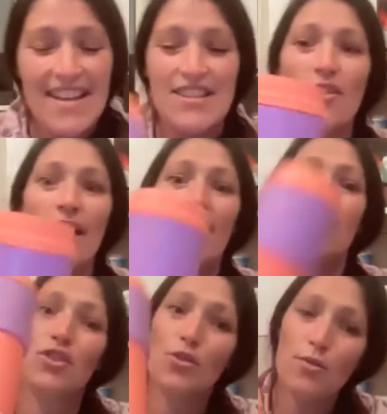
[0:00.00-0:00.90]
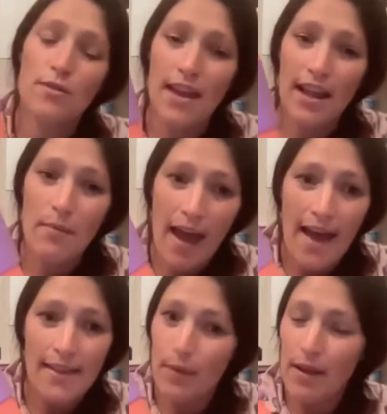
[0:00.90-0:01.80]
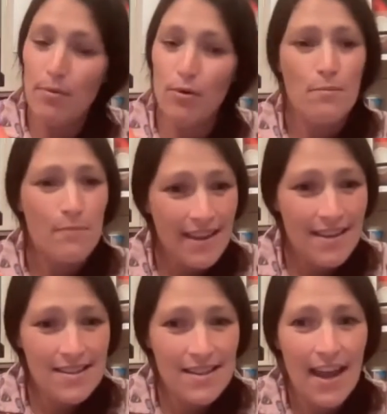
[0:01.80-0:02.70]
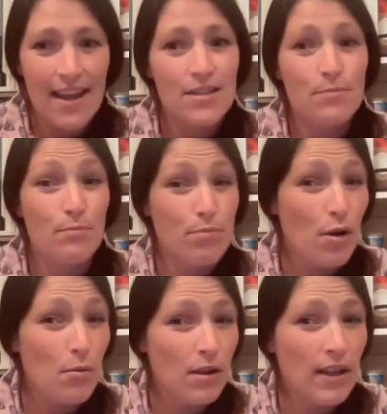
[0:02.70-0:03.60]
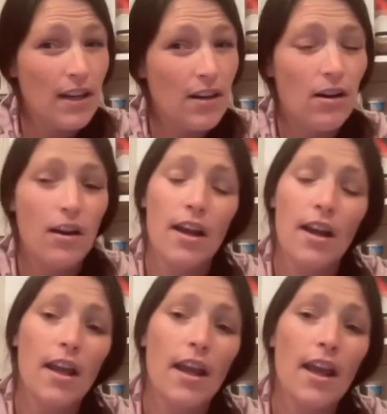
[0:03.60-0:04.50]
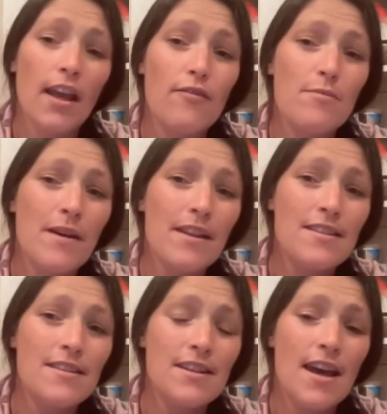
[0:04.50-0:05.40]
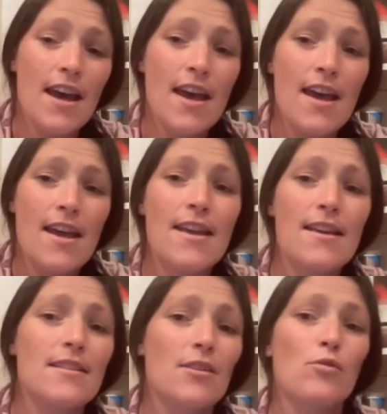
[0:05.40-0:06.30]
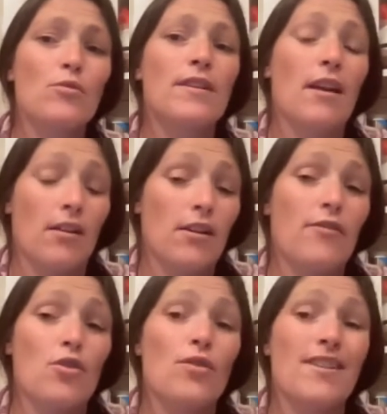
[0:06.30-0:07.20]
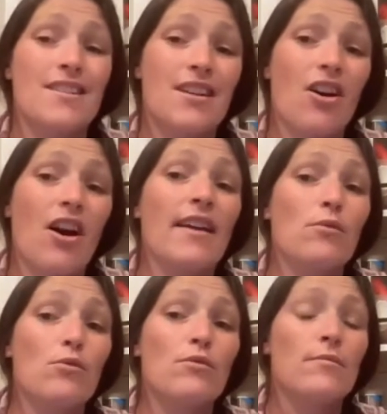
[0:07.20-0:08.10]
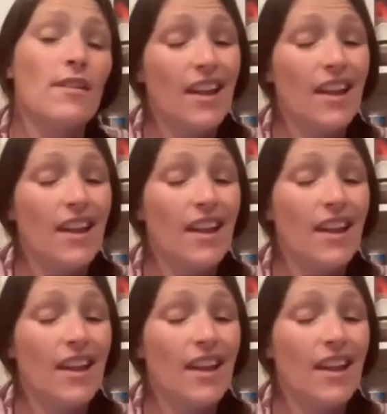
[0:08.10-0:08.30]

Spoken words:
So yeah, do think about other people. Mother's Day, it's probably not going to get here for Mother's Day because if you order it tonight, it will,